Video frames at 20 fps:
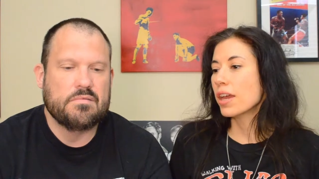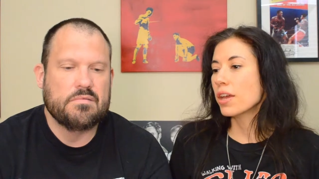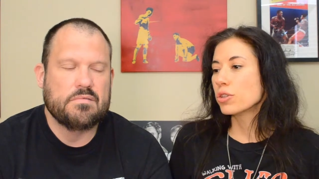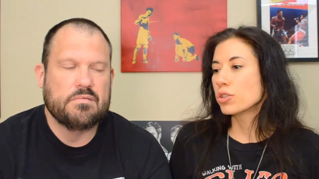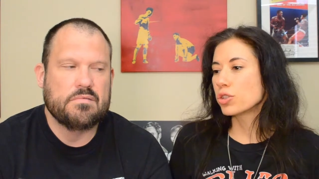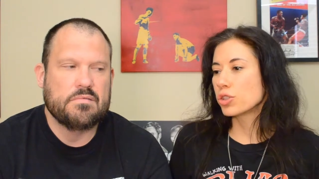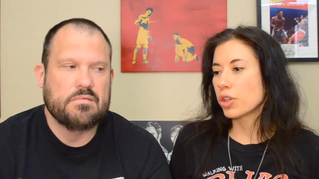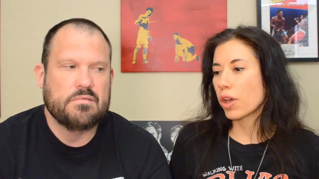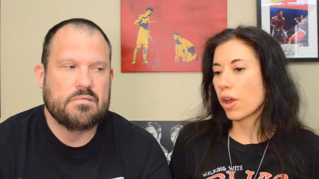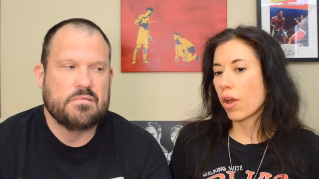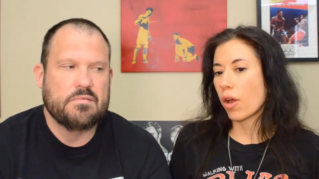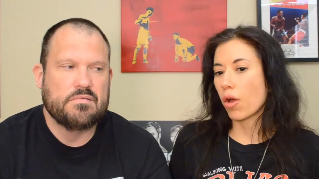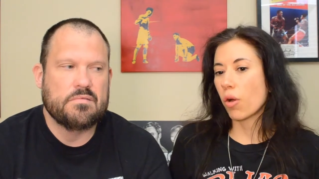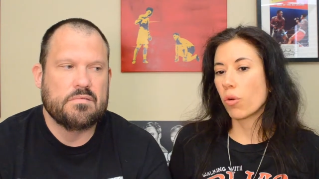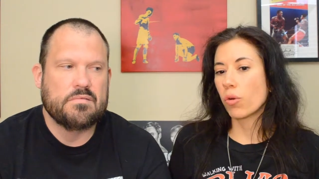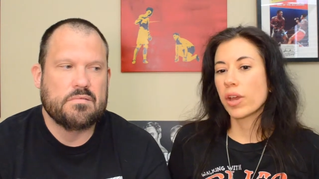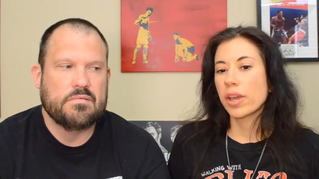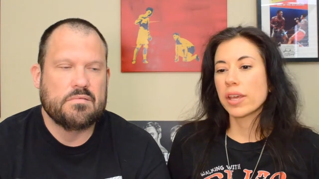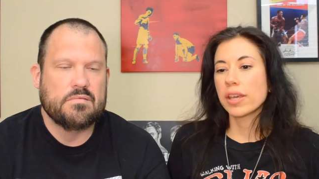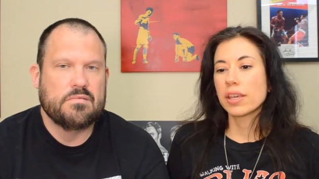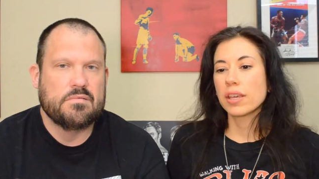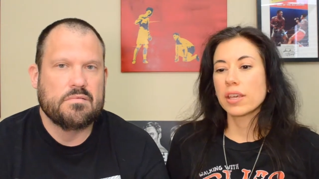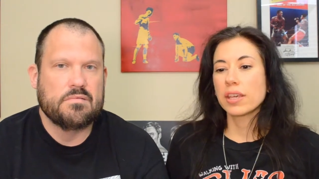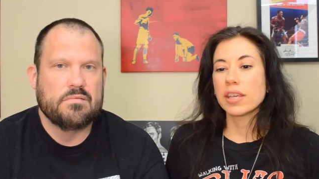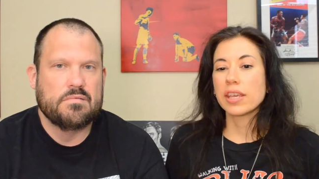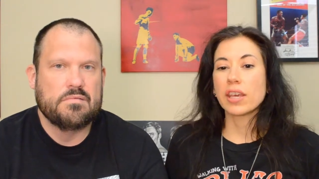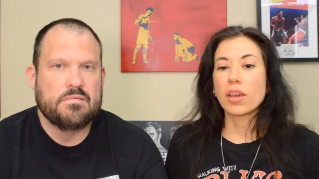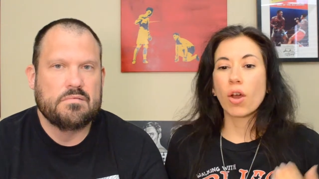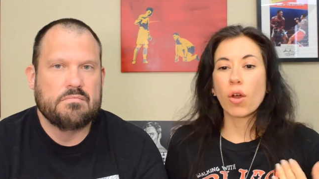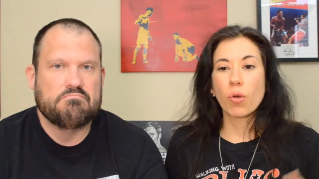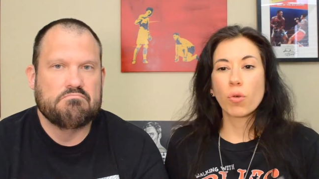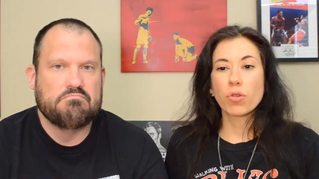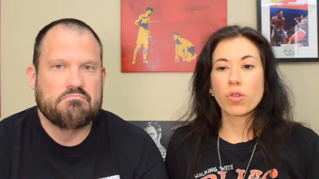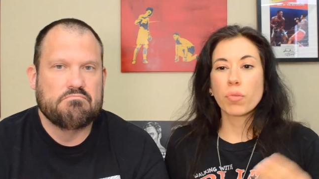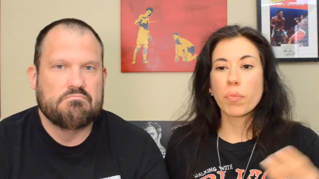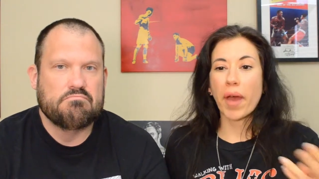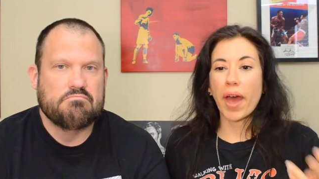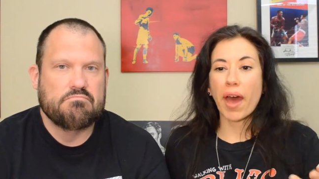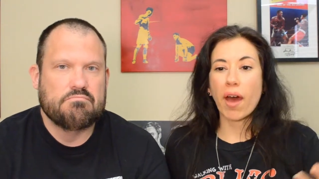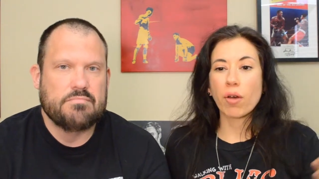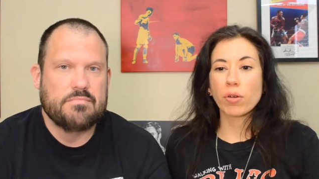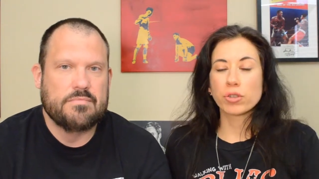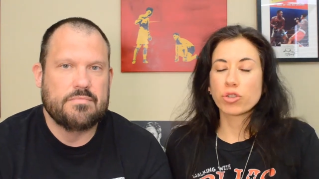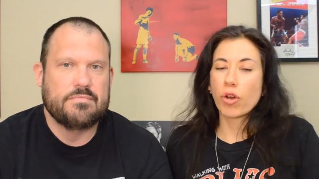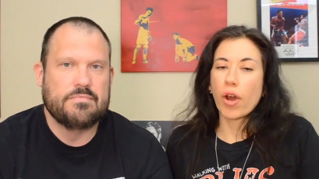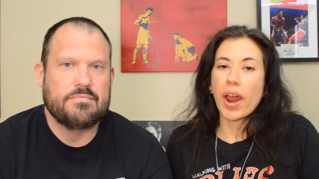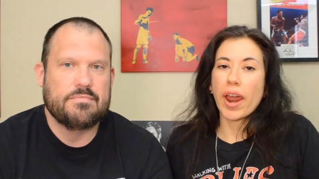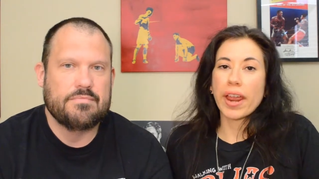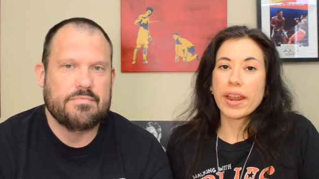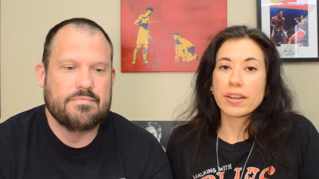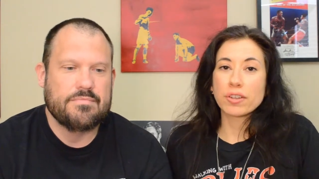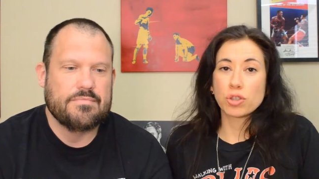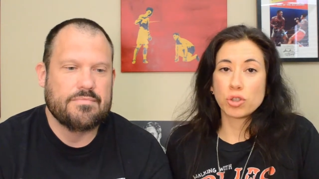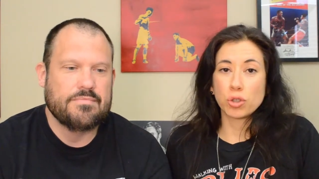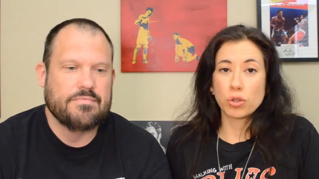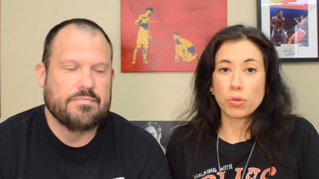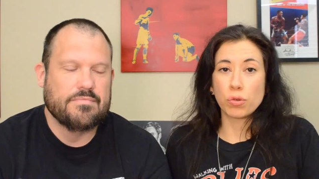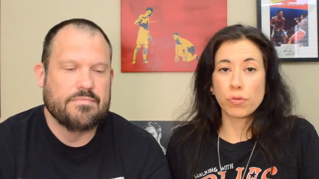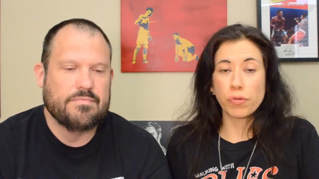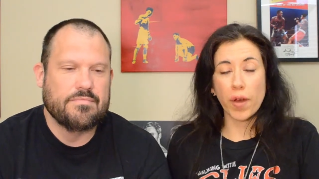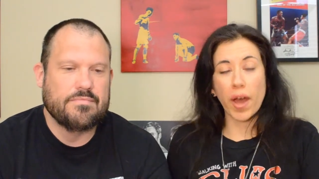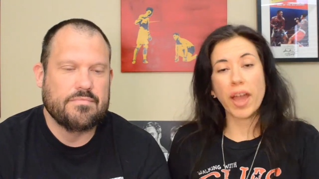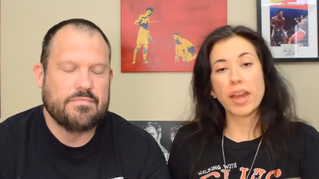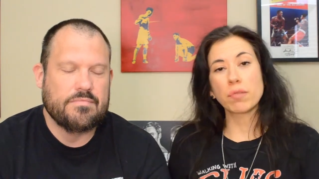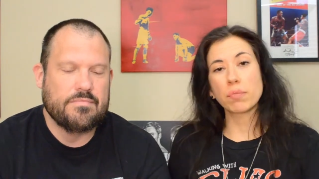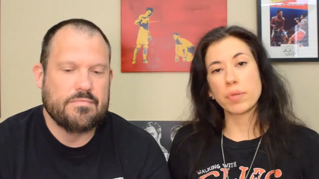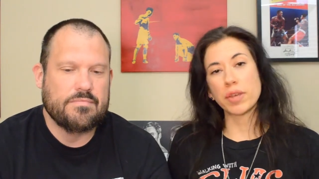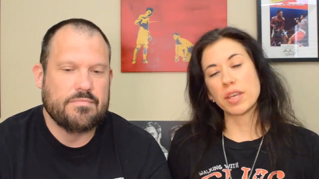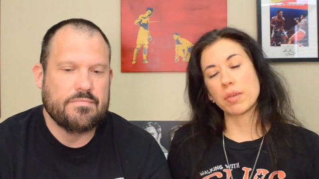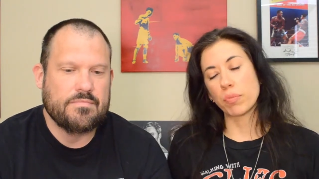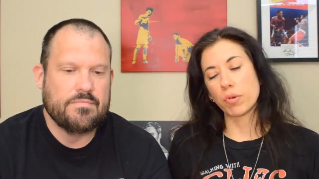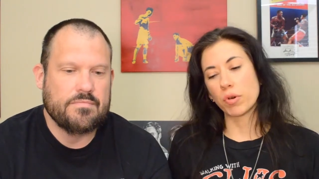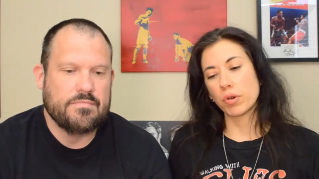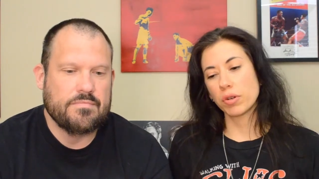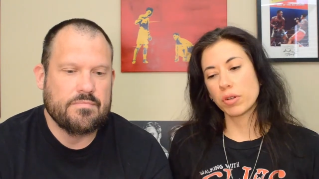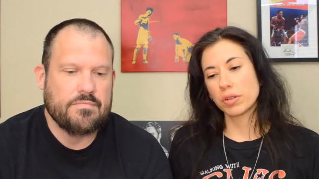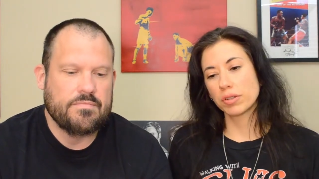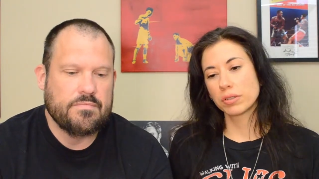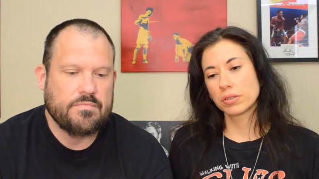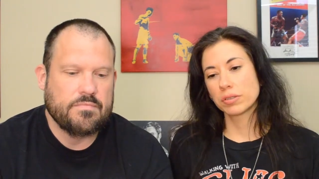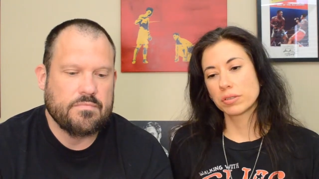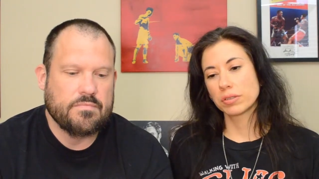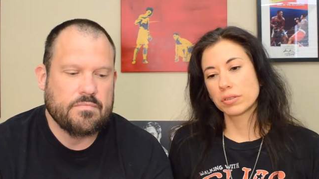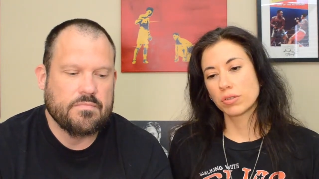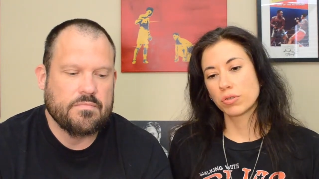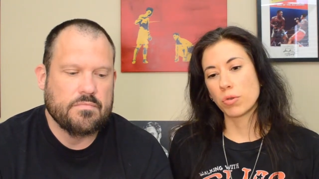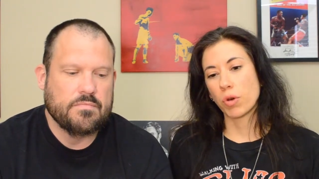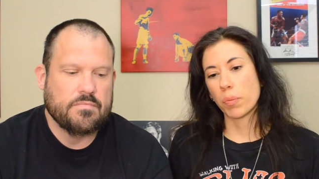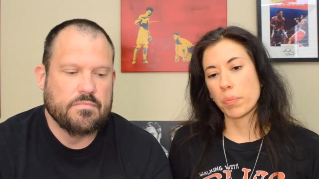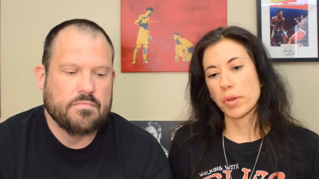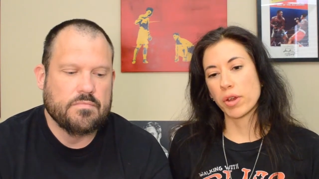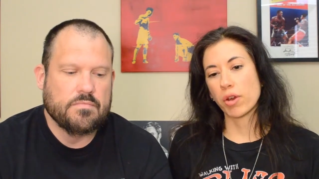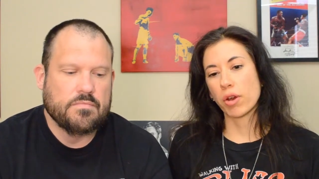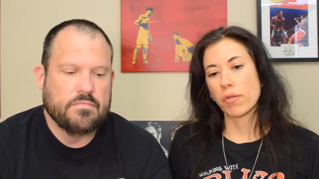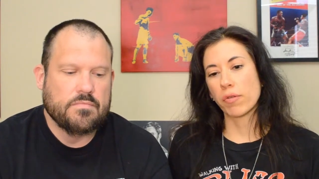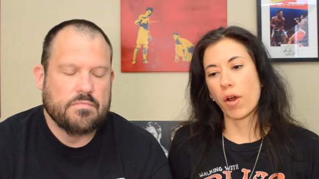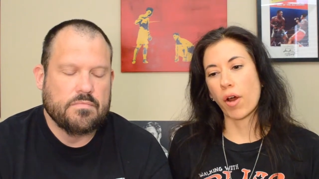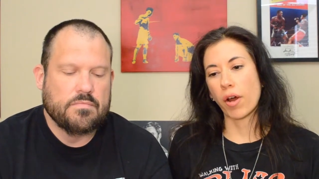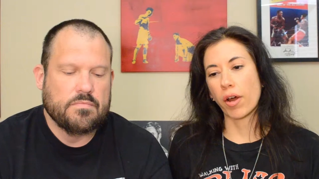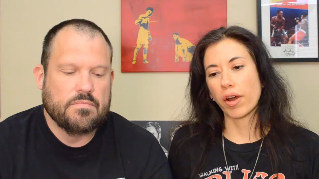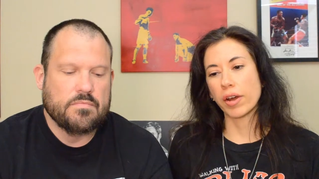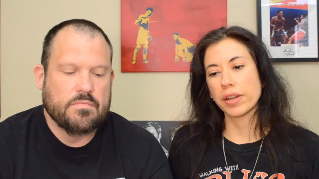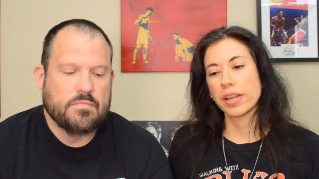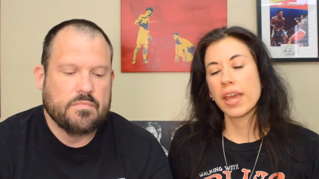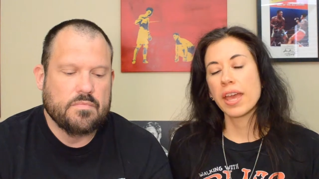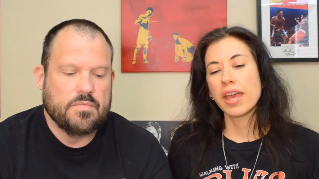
Speaker 1: So... he goes about trying to find people who are pure of heart,